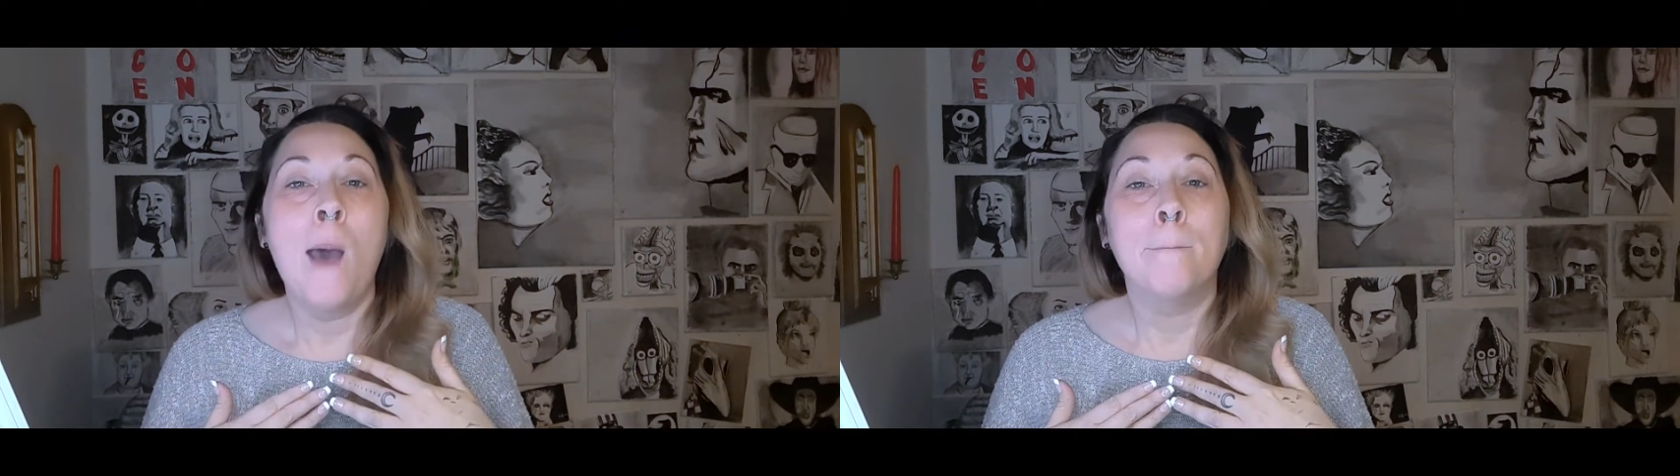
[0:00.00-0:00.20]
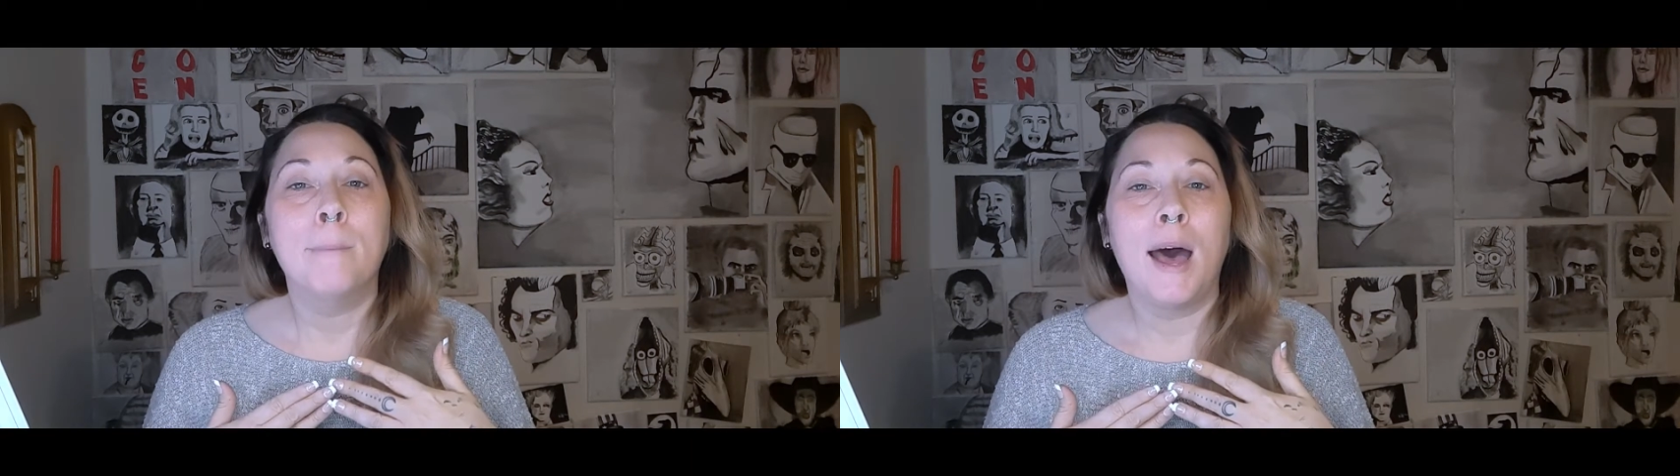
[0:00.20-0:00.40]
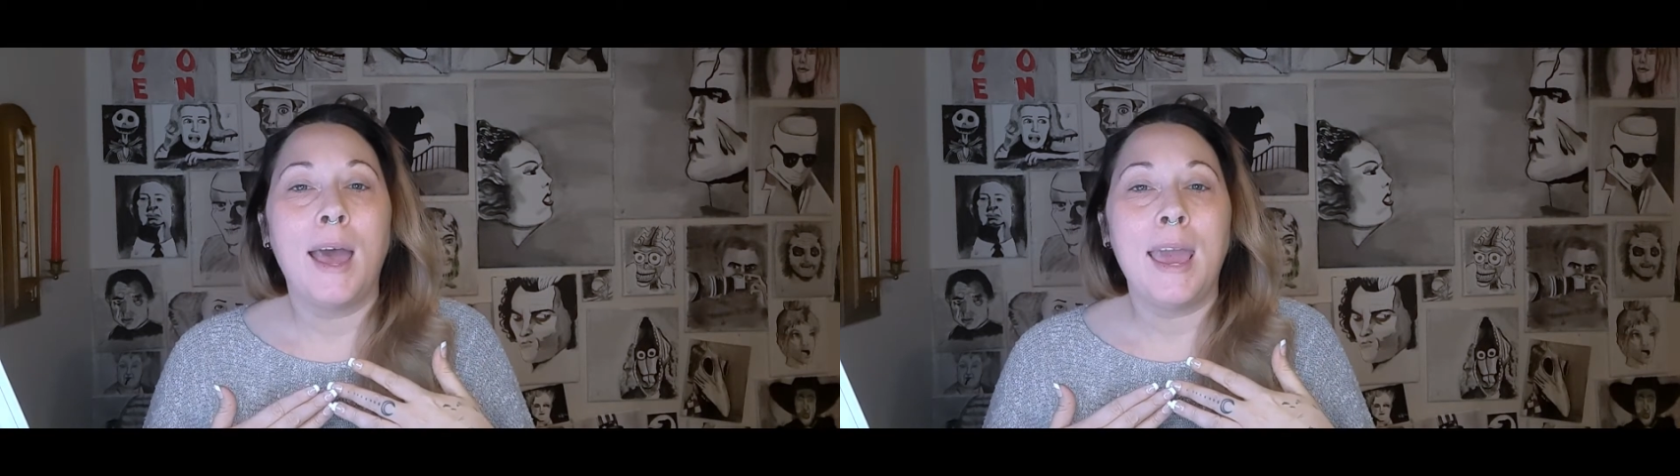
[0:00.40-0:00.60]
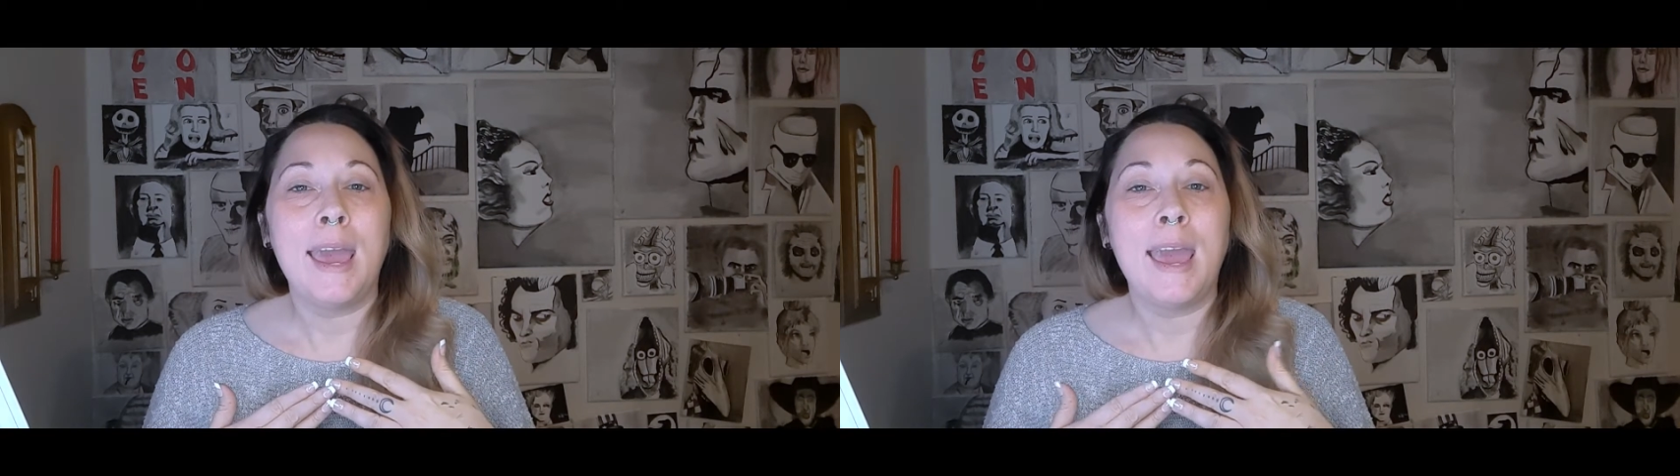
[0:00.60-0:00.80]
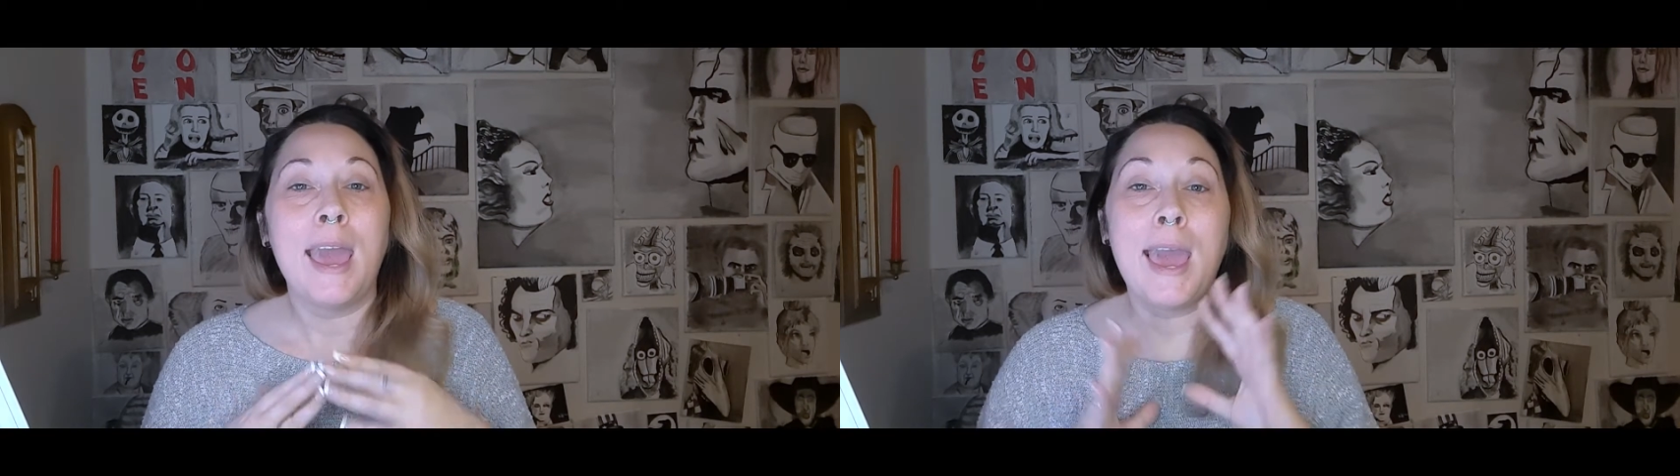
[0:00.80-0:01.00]

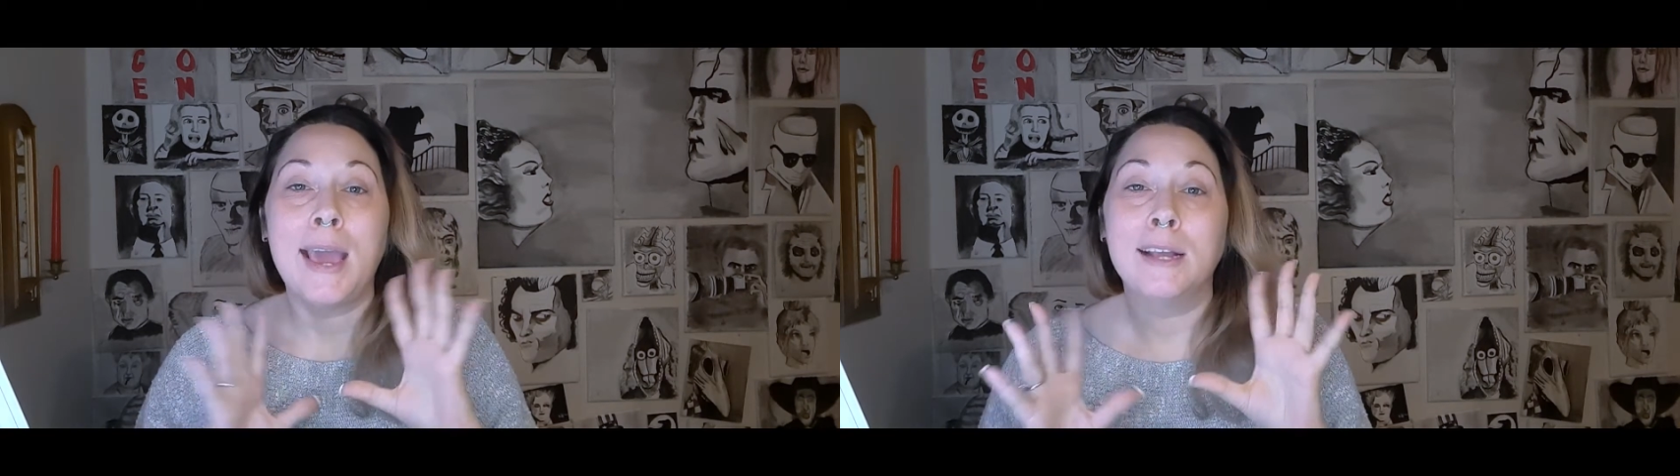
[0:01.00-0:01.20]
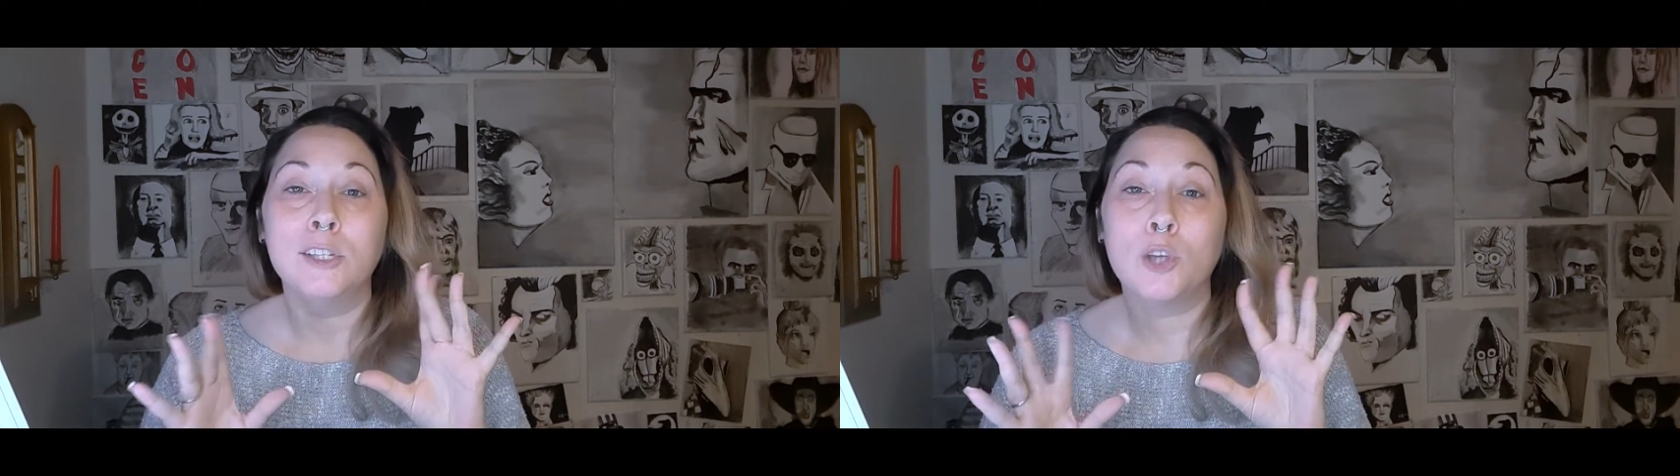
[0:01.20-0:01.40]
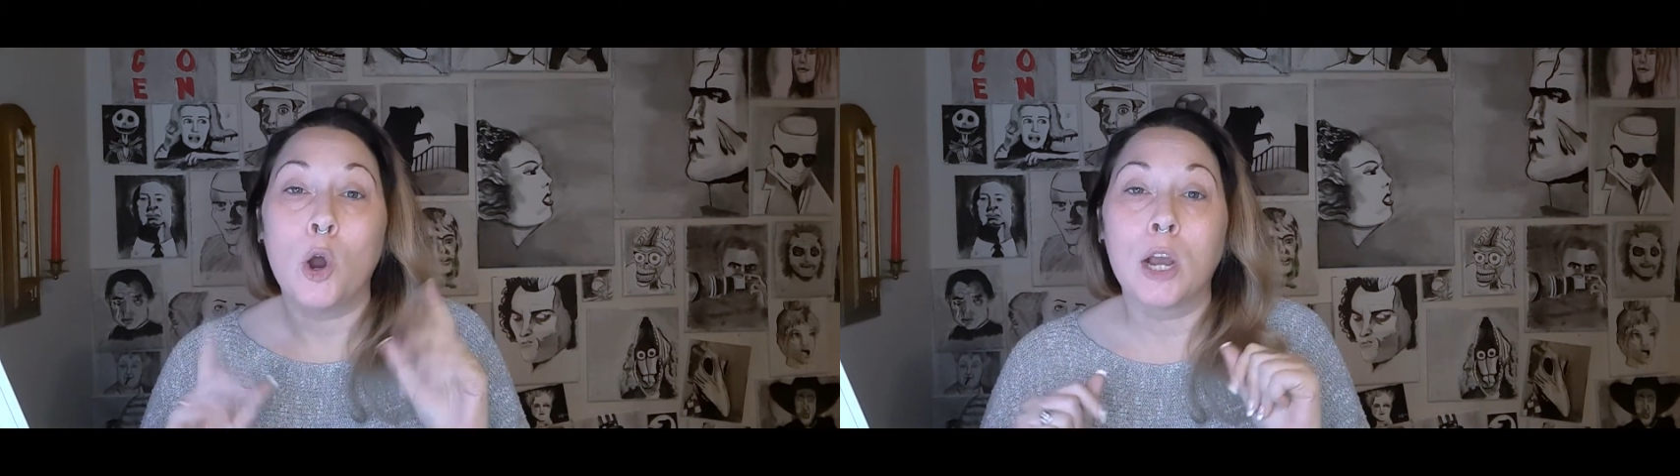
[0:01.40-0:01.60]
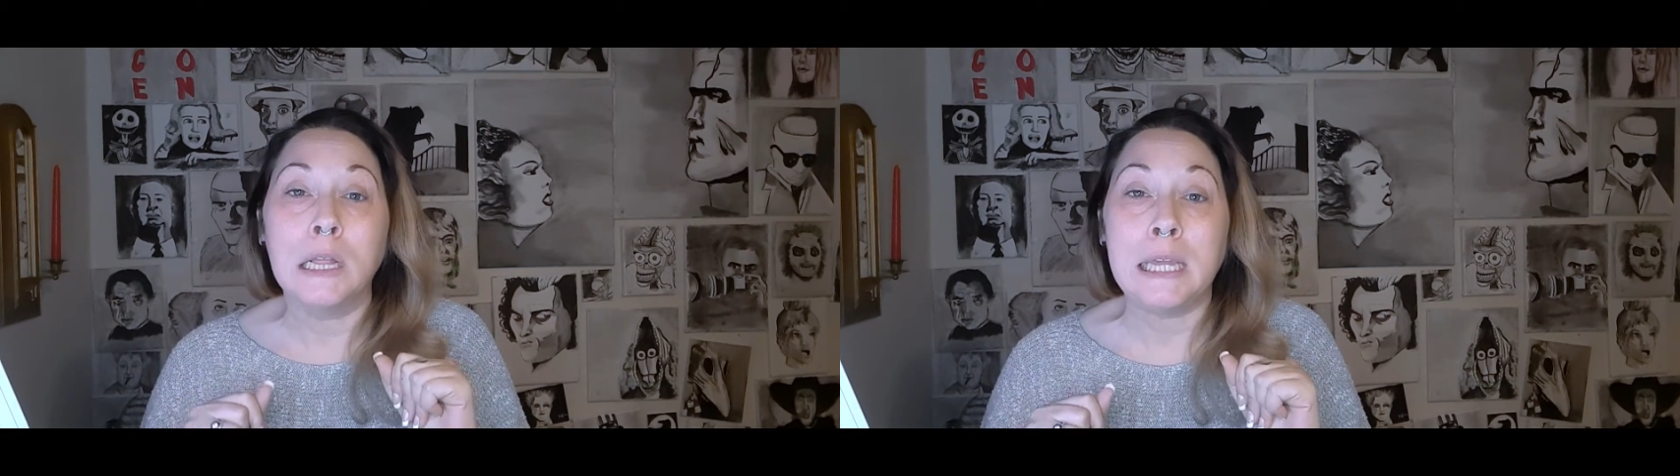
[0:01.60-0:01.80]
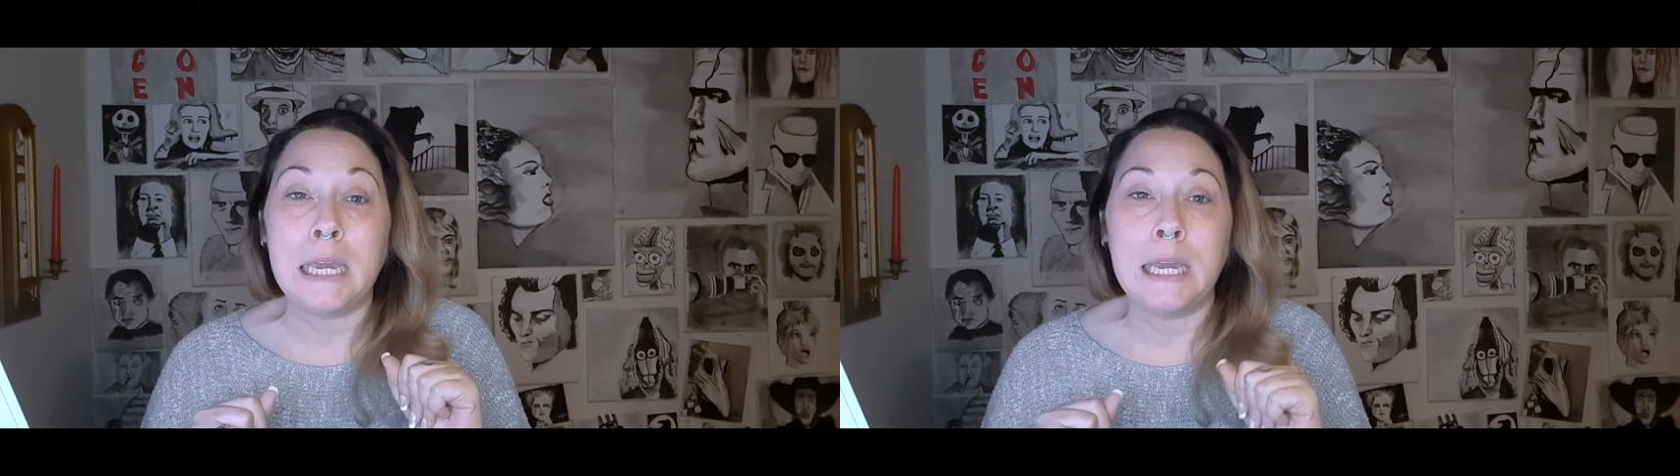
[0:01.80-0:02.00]
My hands are
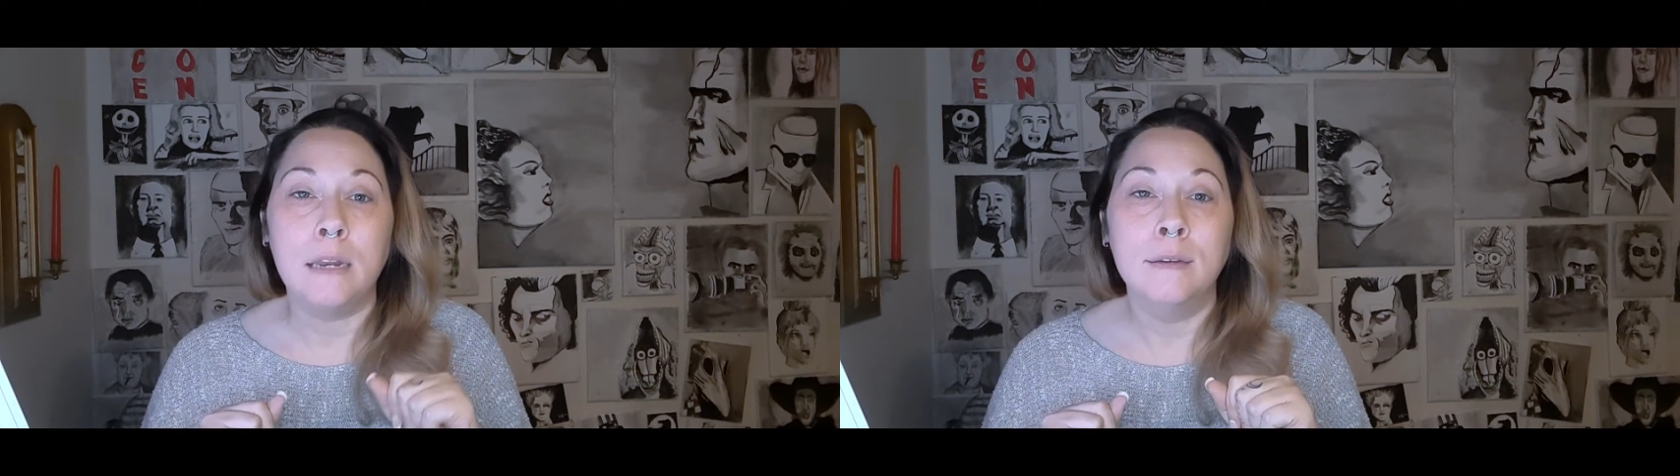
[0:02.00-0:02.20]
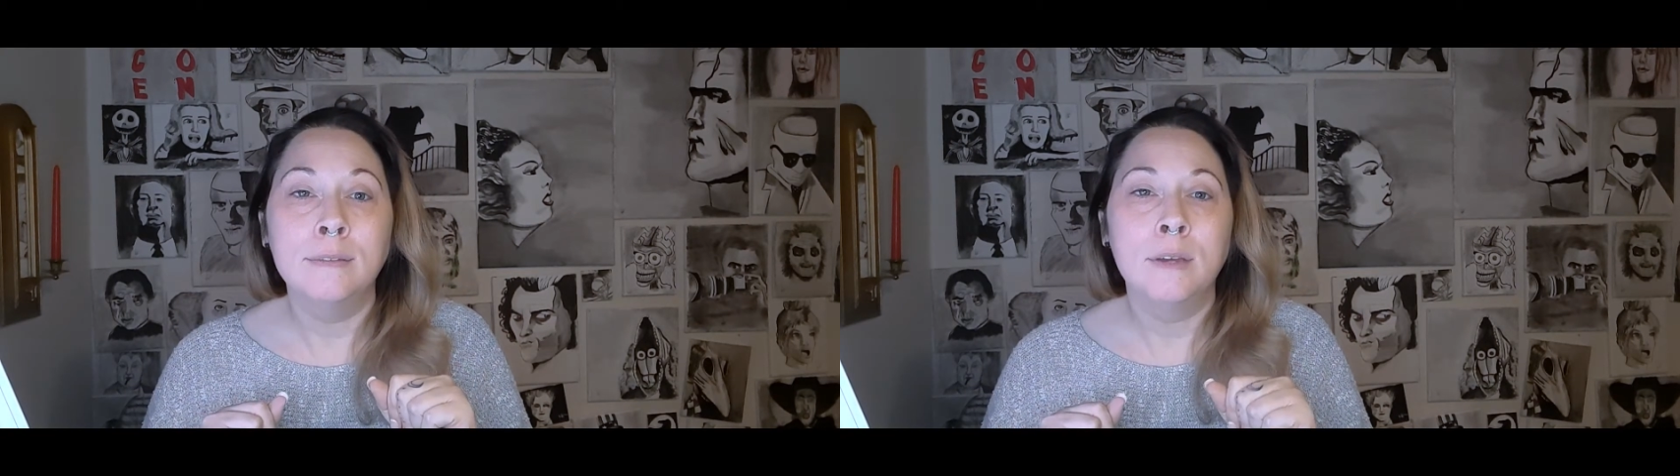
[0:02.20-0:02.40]
clean